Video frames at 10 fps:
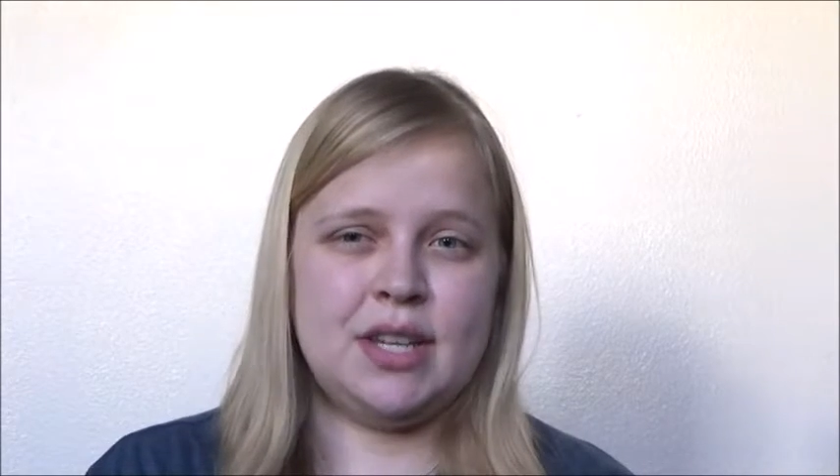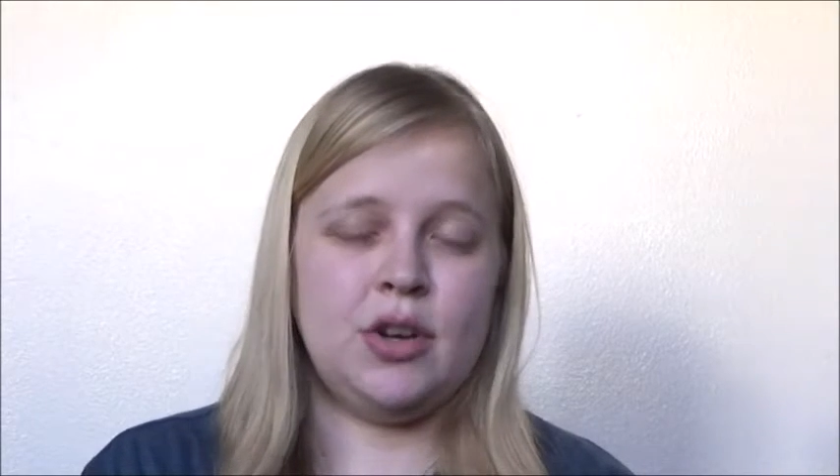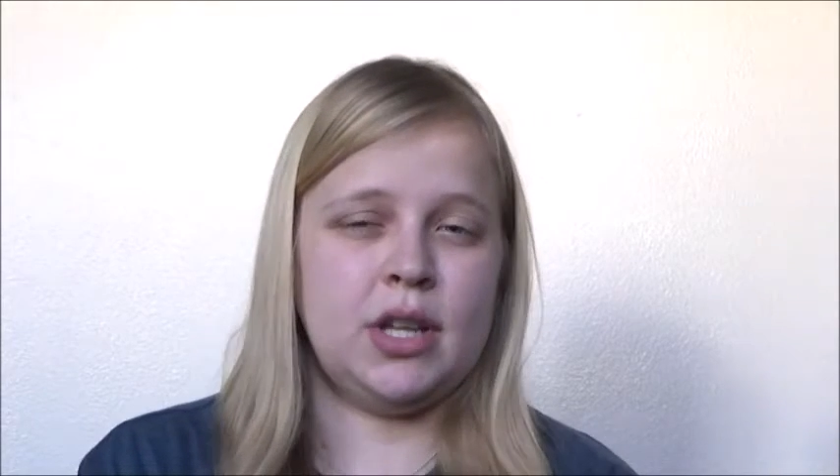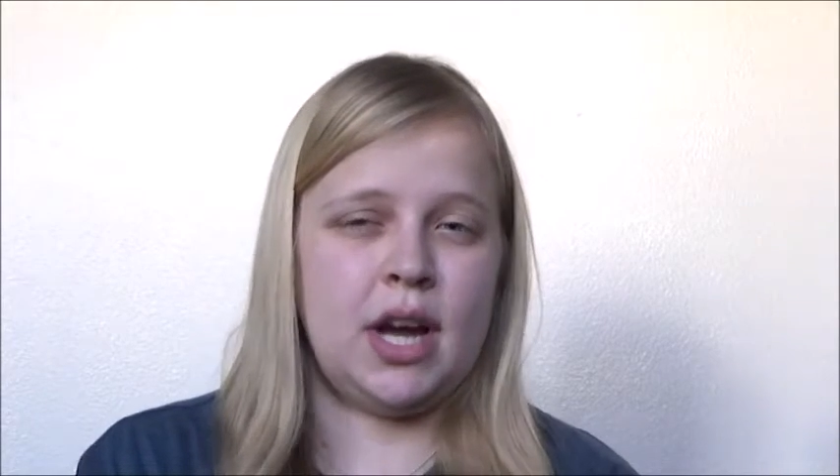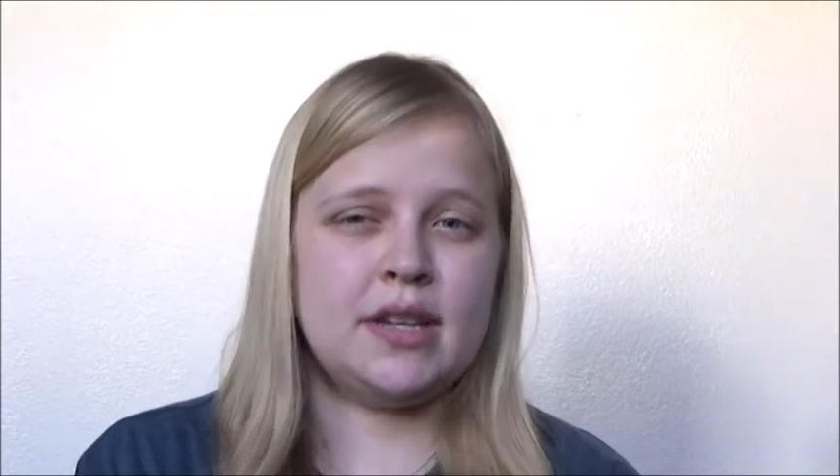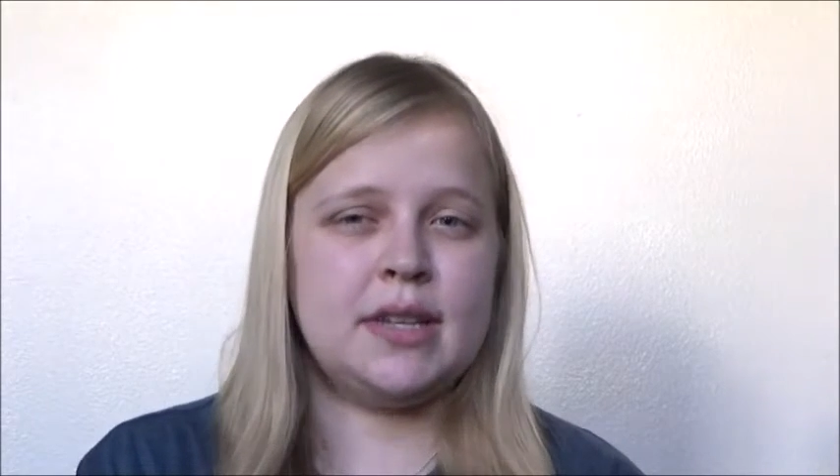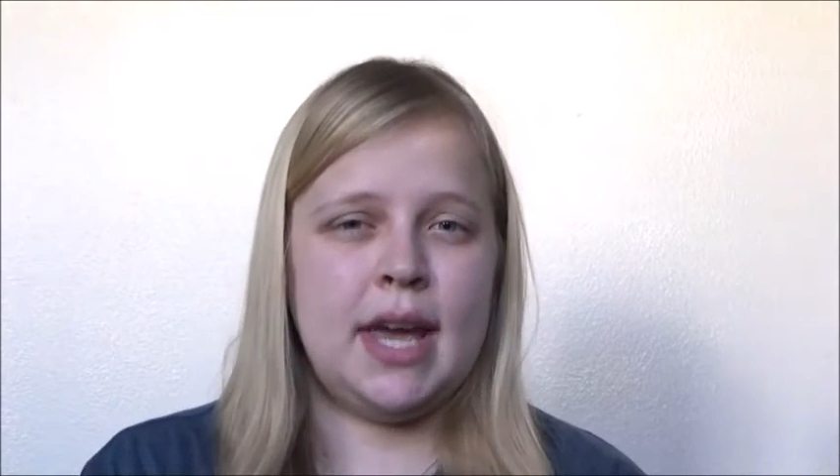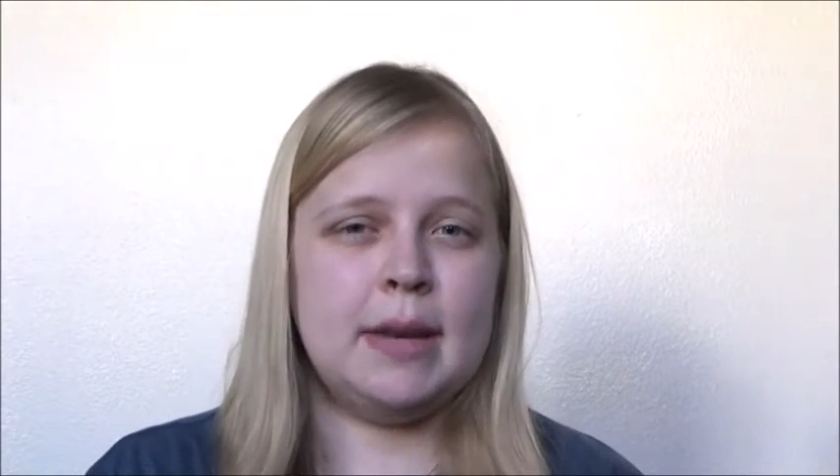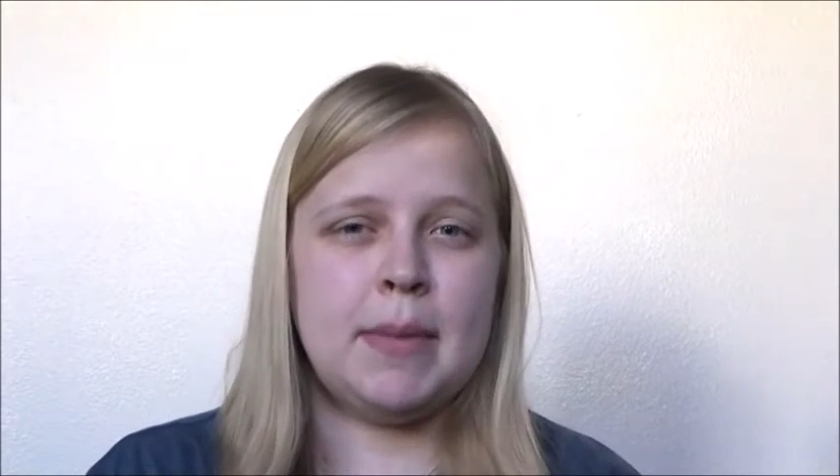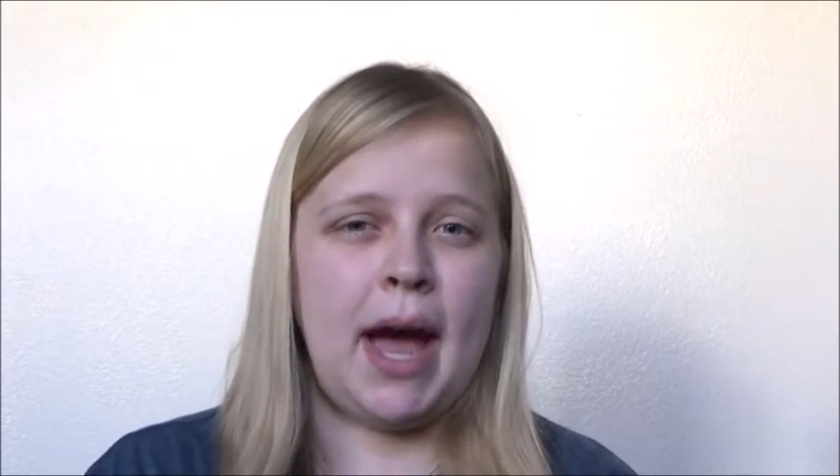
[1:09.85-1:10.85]
year and lost
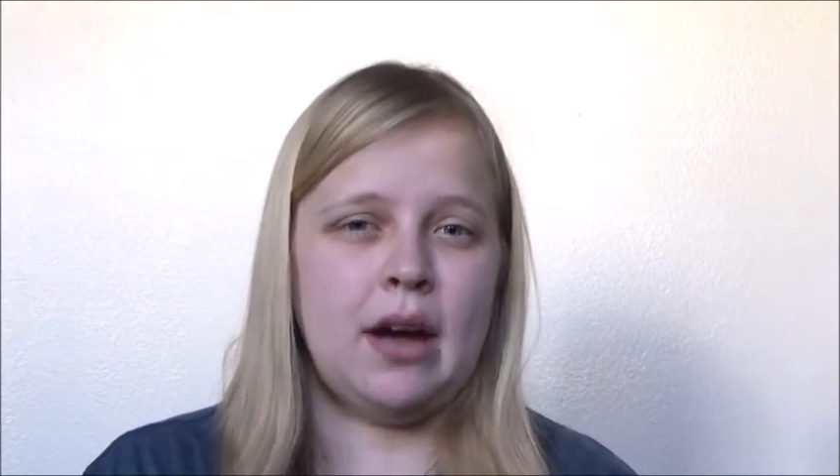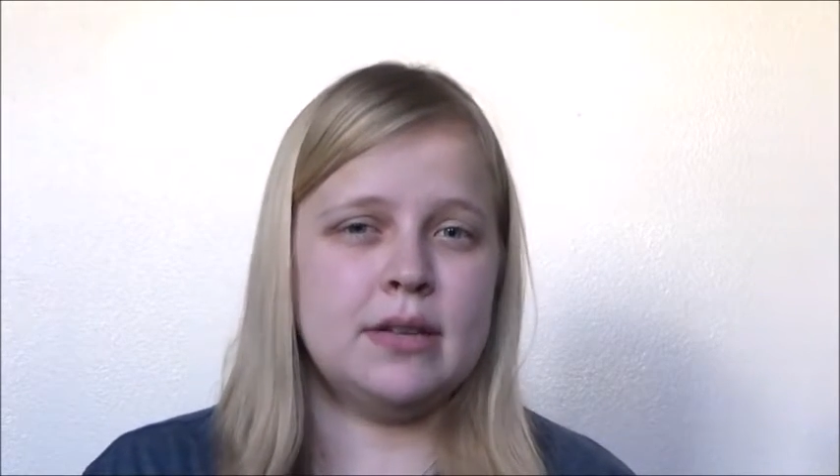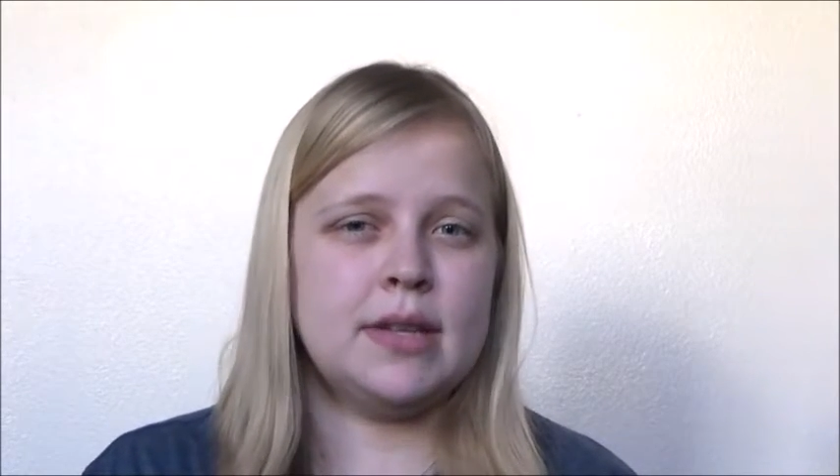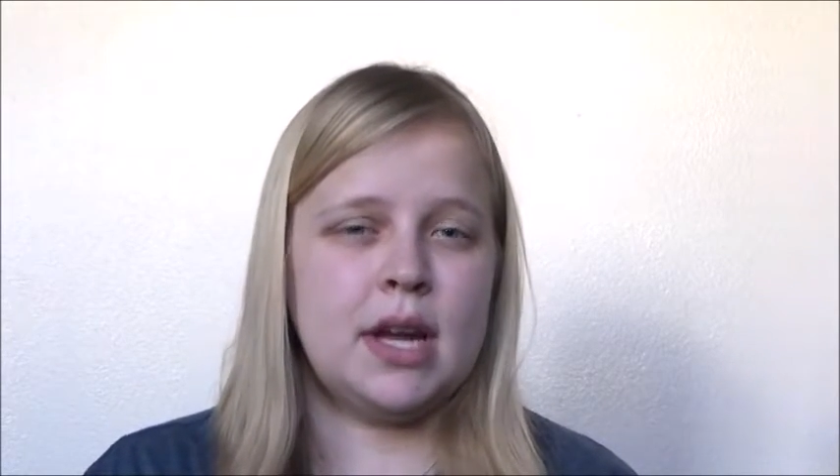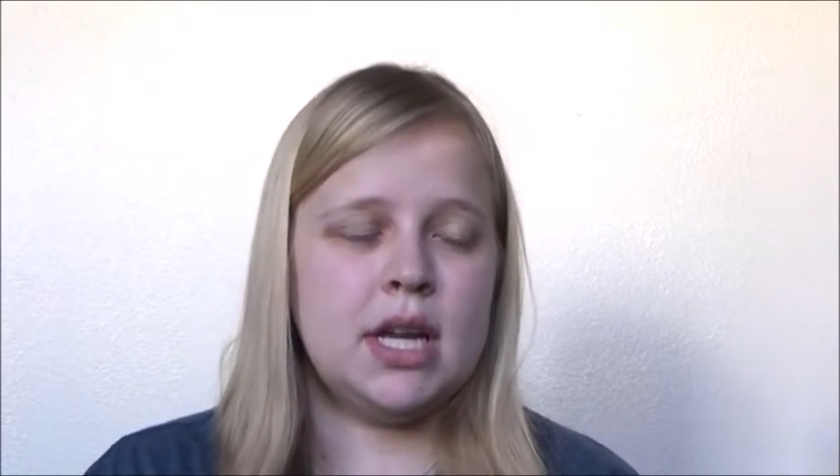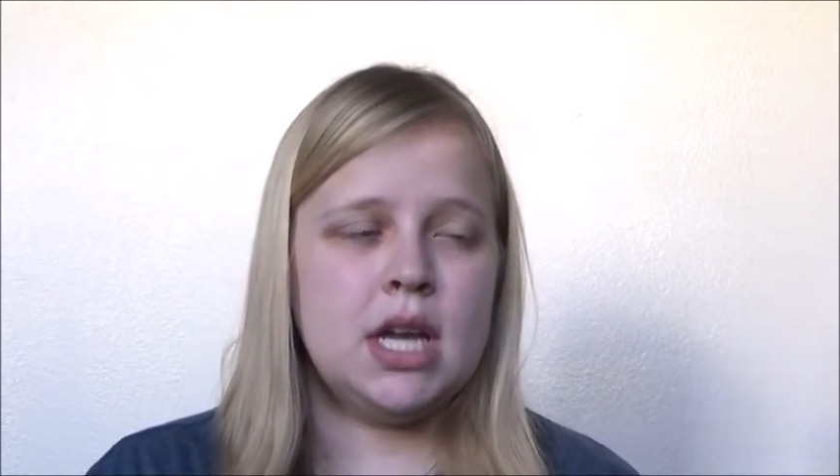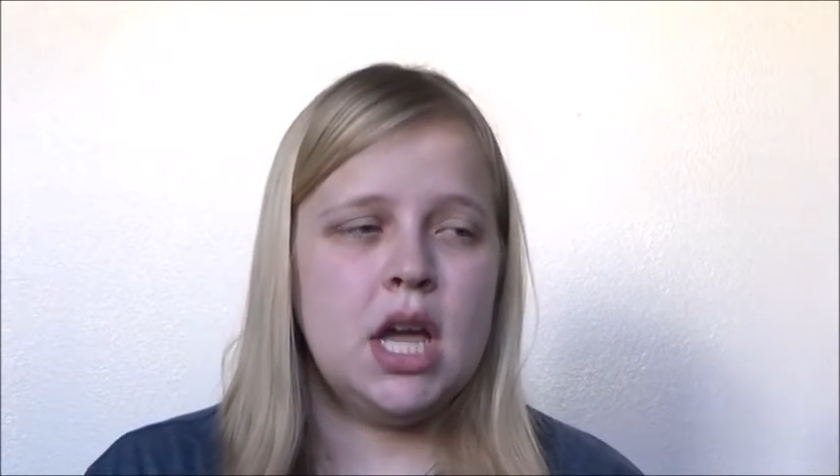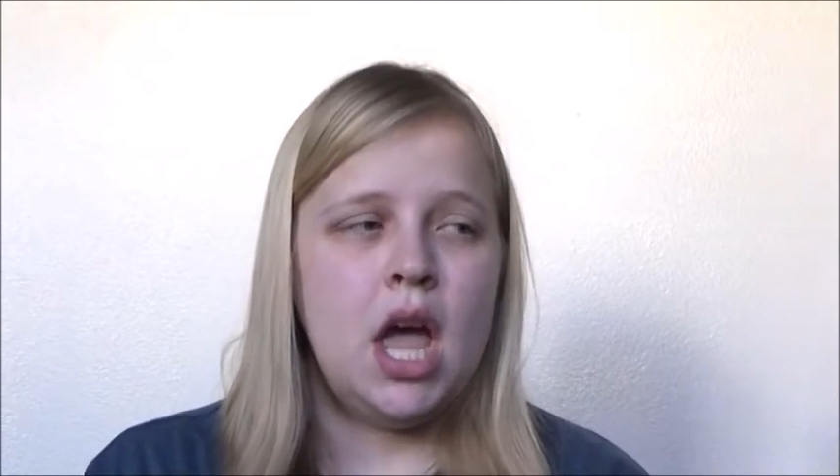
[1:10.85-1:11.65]
10 pounds on it,